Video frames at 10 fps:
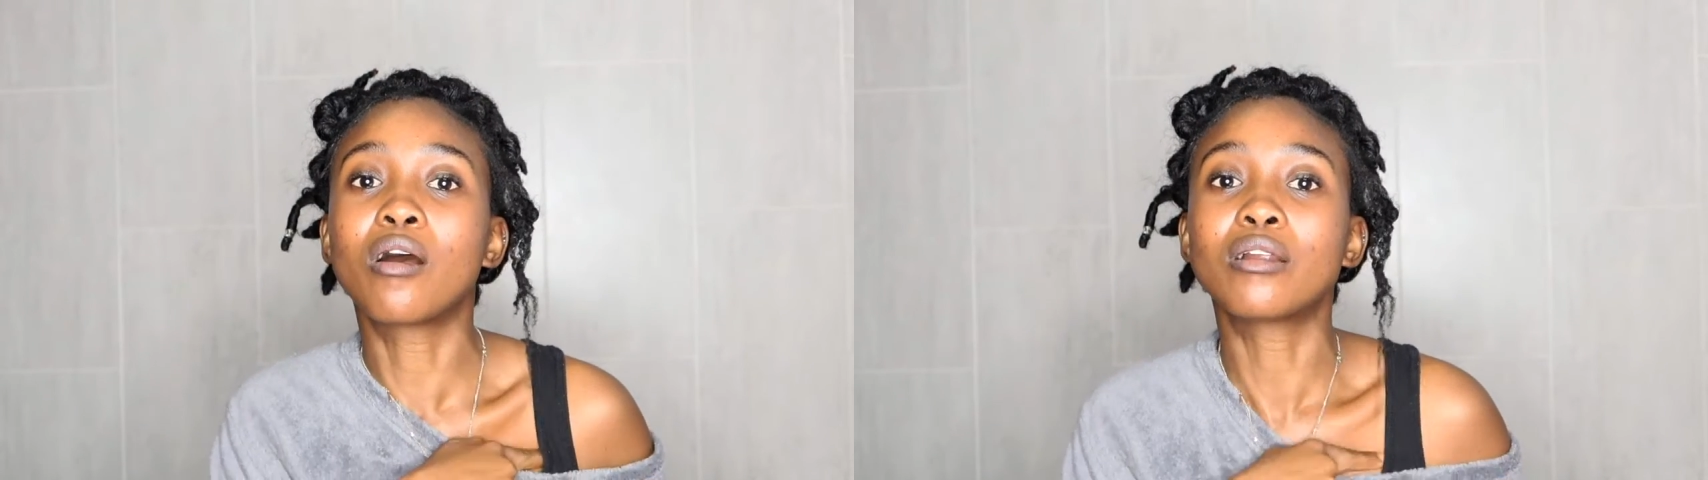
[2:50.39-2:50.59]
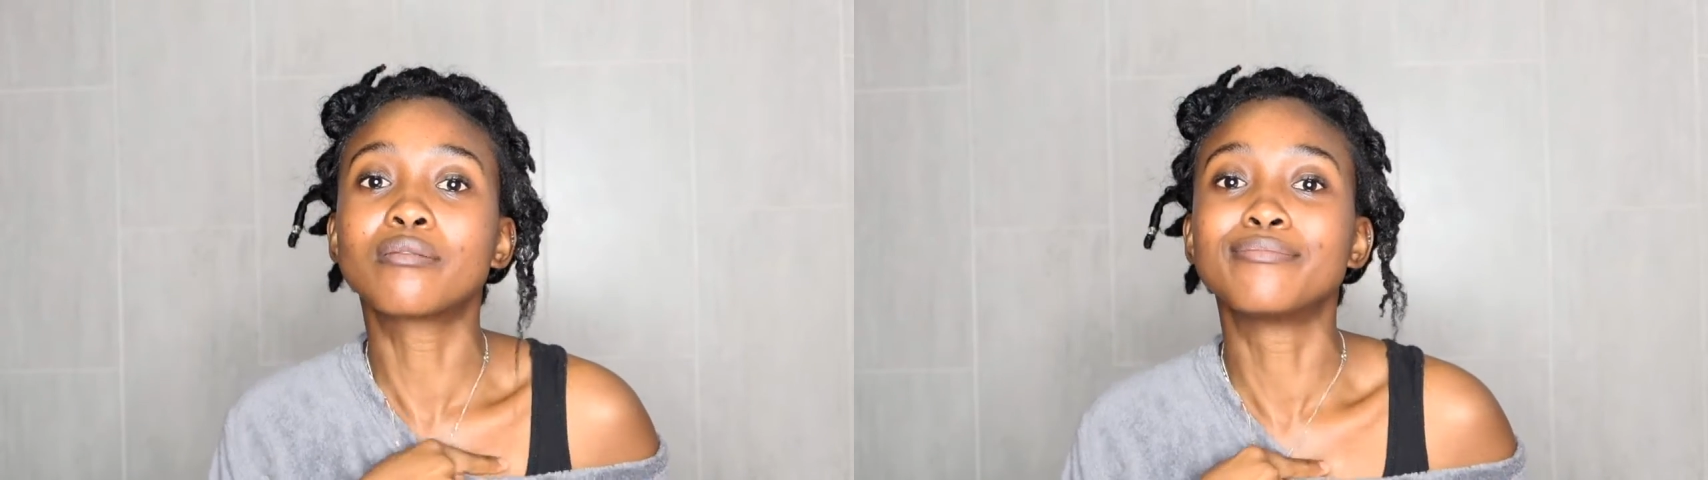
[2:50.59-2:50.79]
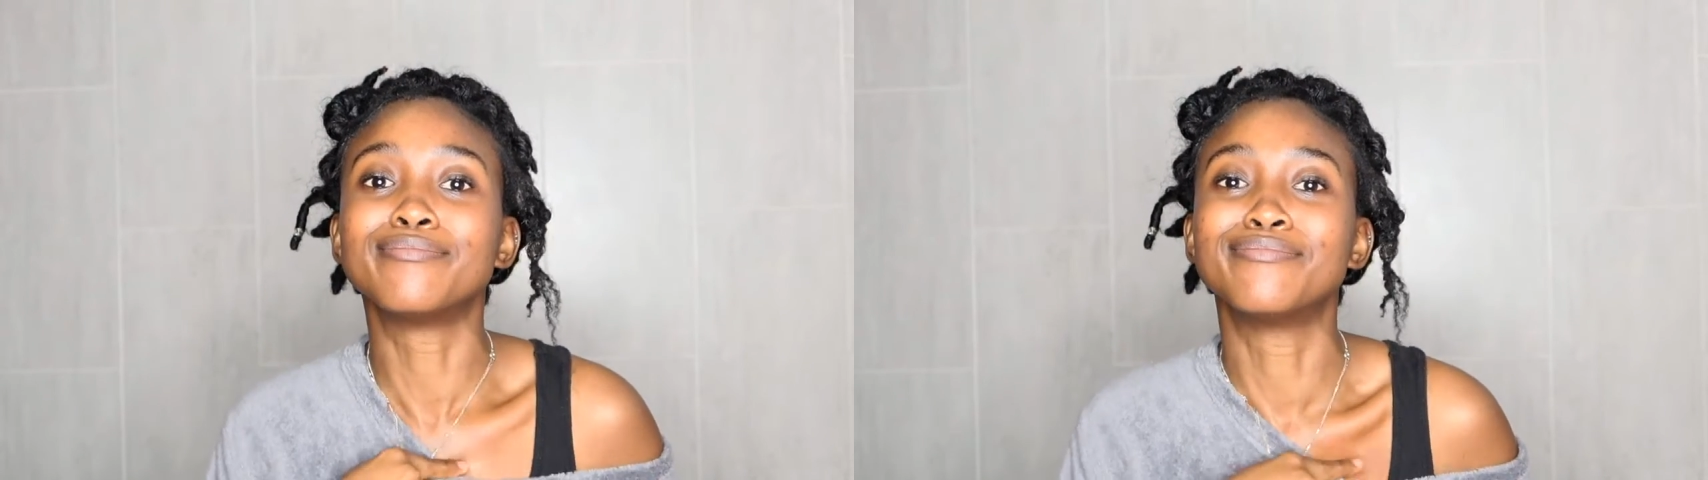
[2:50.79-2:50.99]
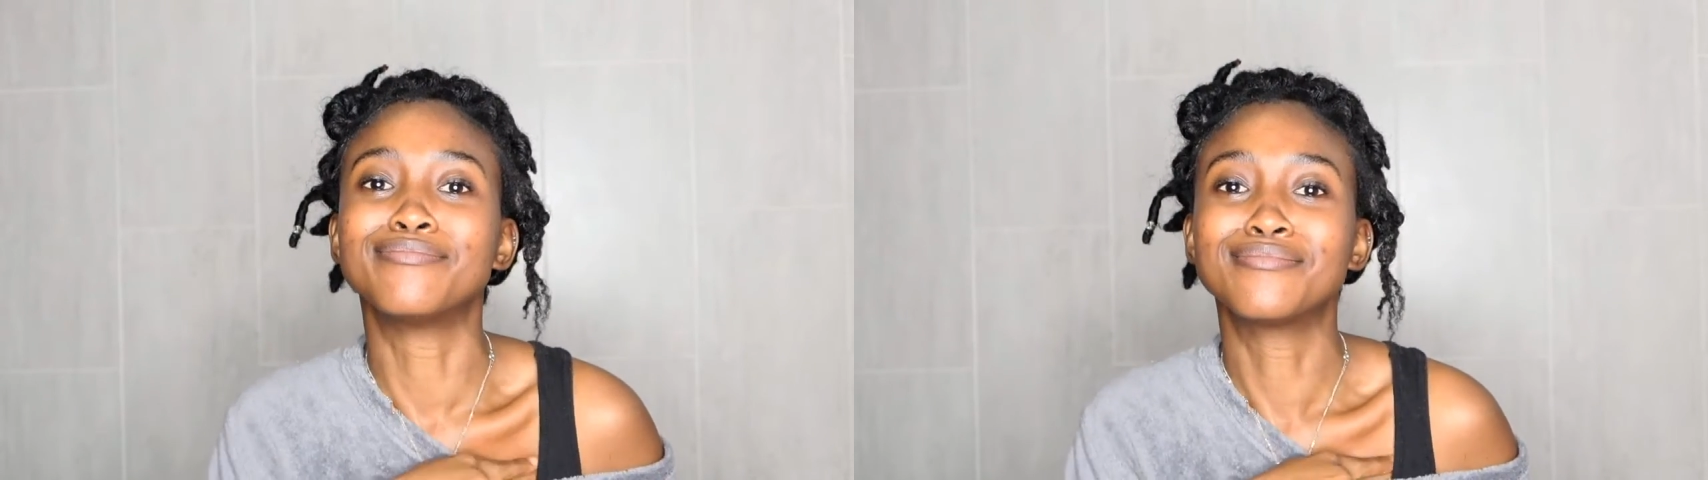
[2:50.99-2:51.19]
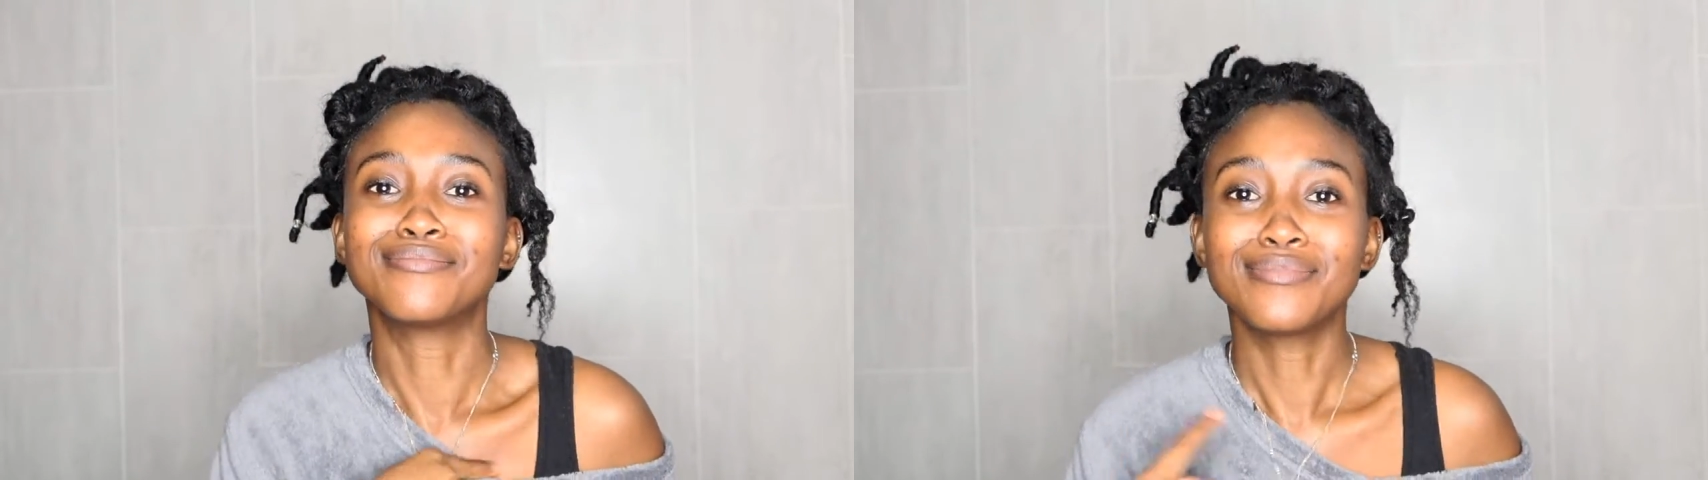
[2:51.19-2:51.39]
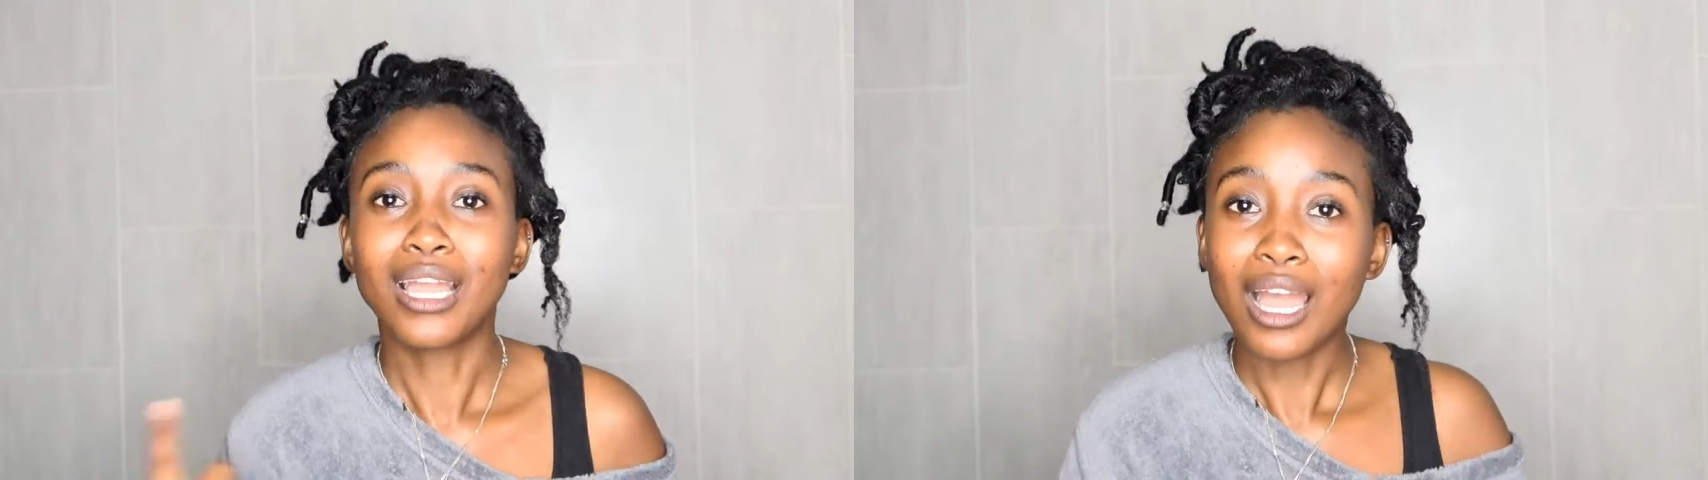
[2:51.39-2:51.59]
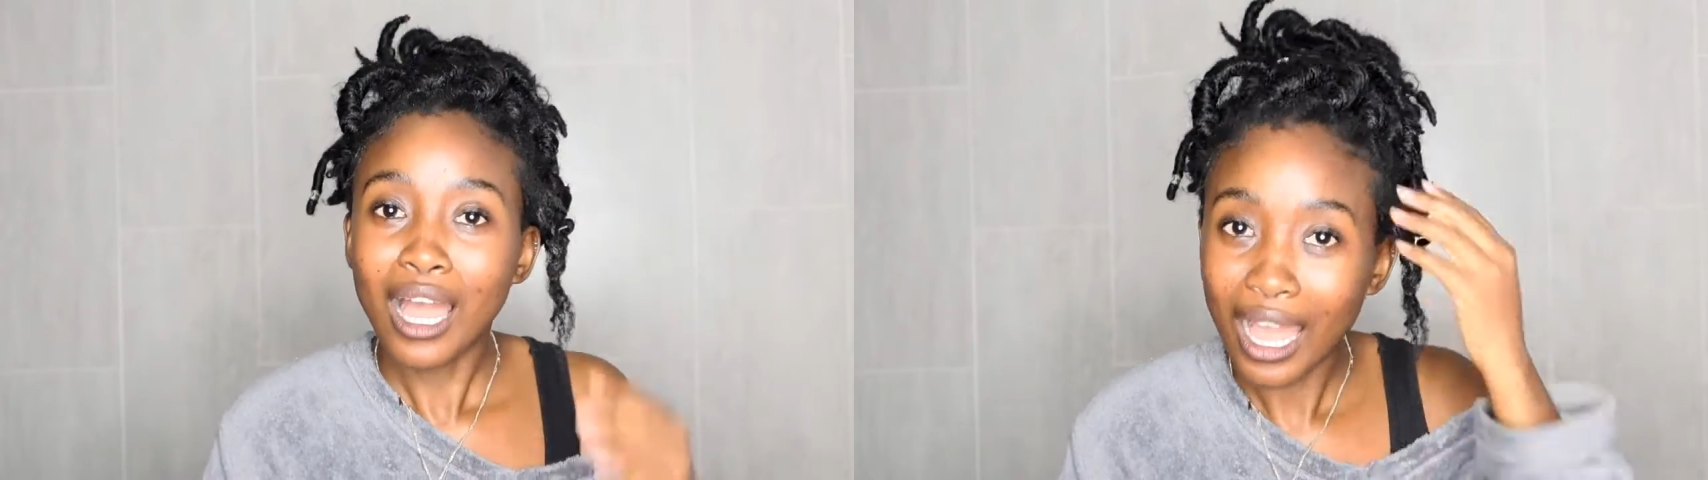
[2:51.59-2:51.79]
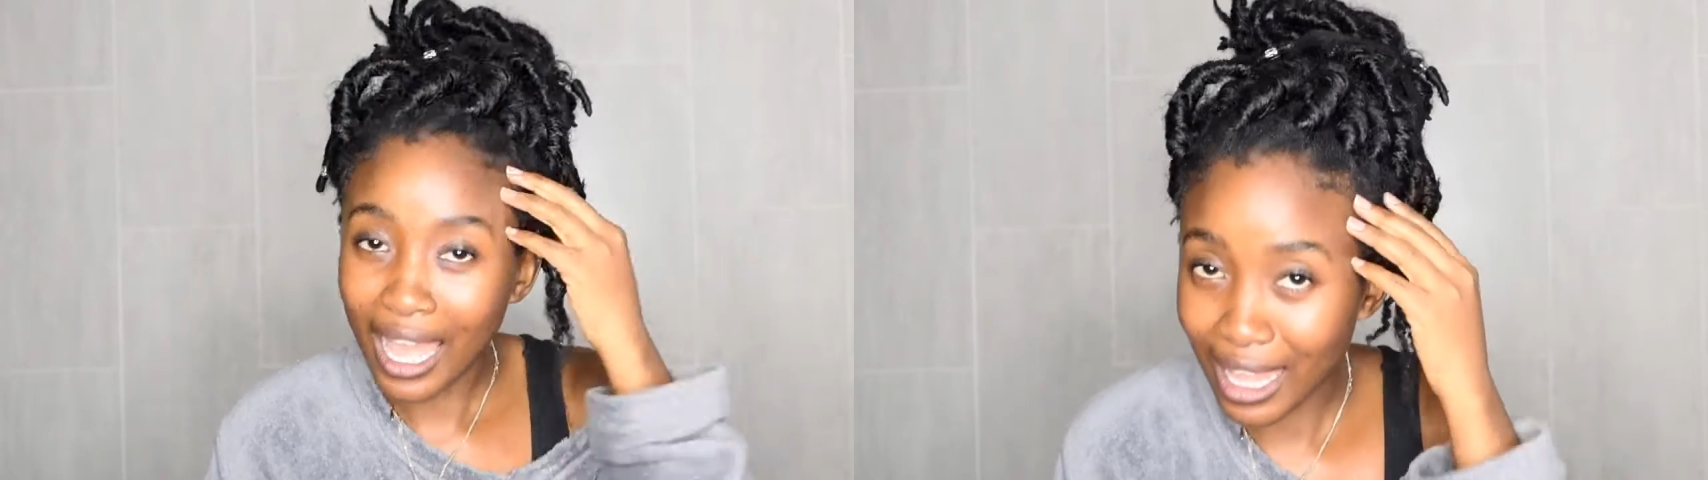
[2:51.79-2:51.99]
are.
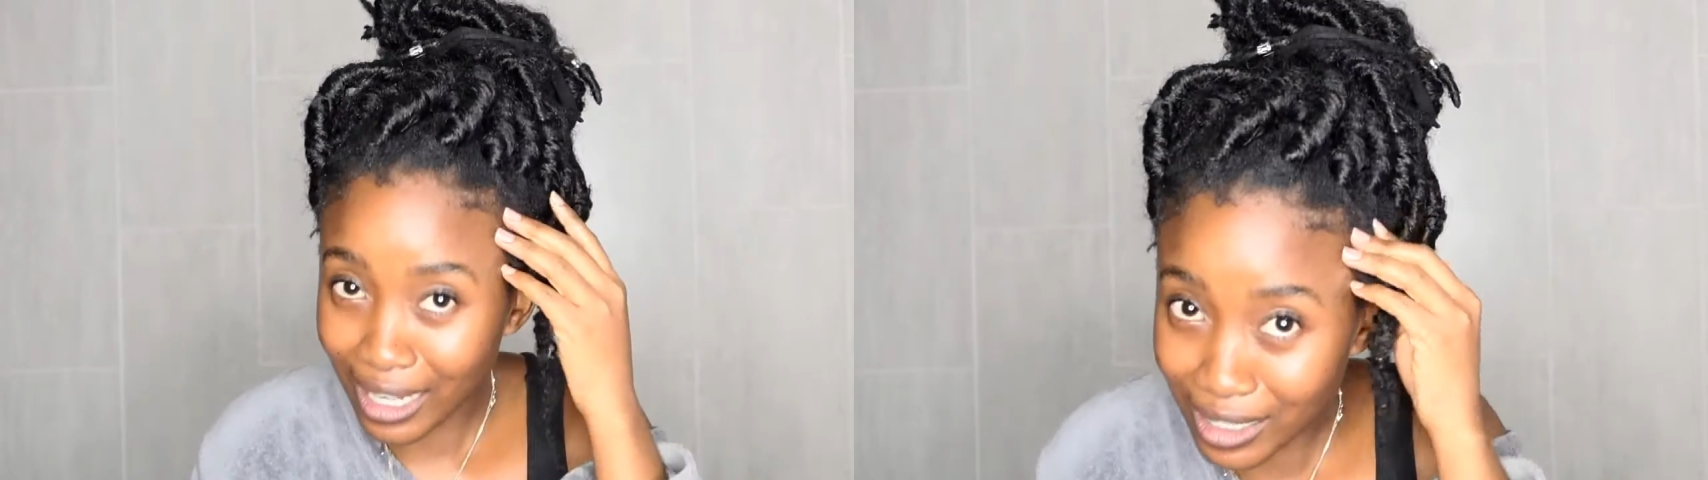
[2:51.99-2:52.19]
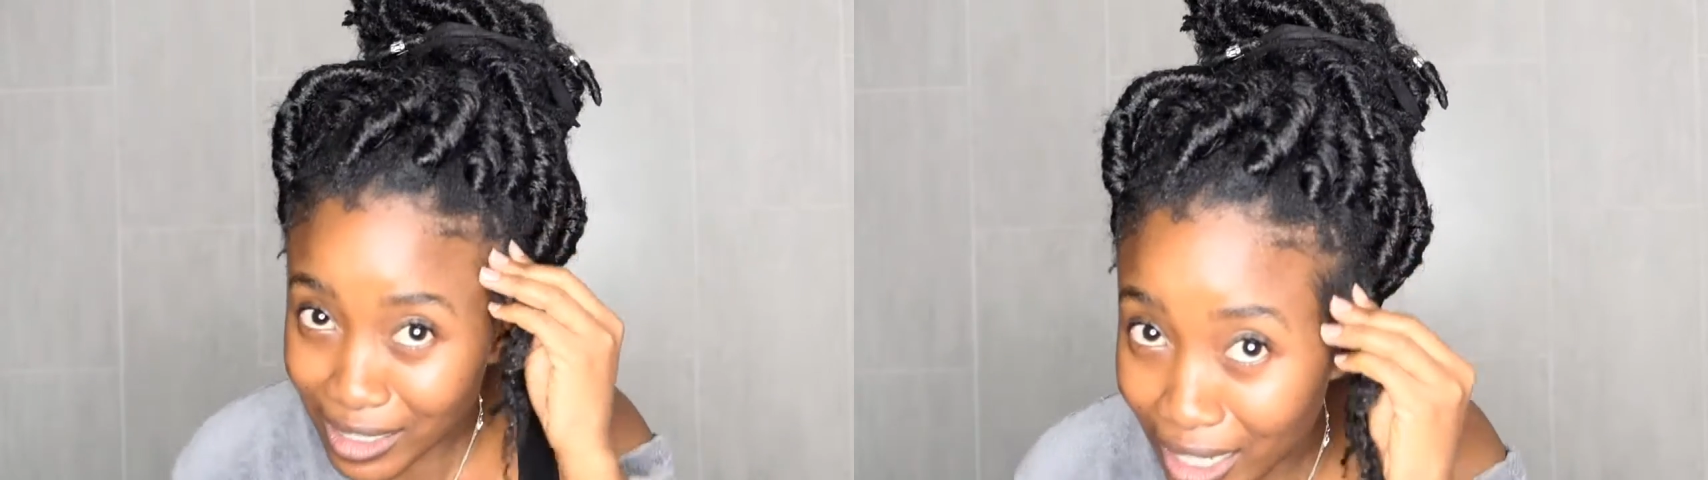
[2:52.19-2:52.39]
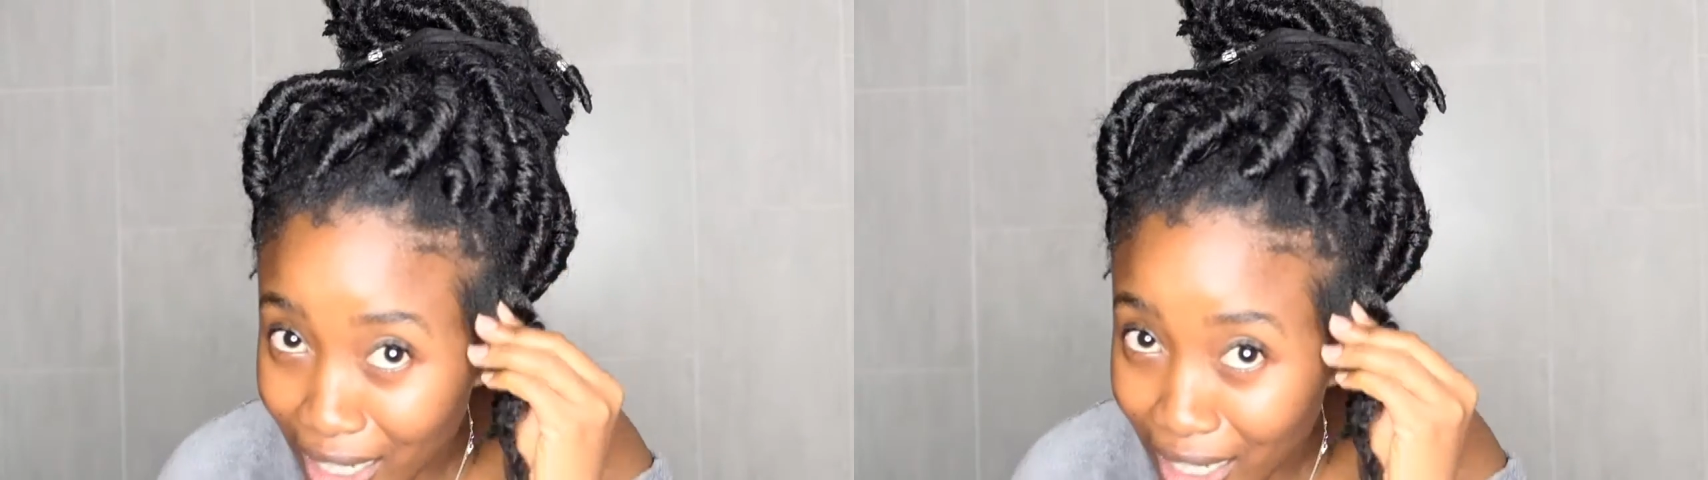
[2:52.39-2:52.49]
And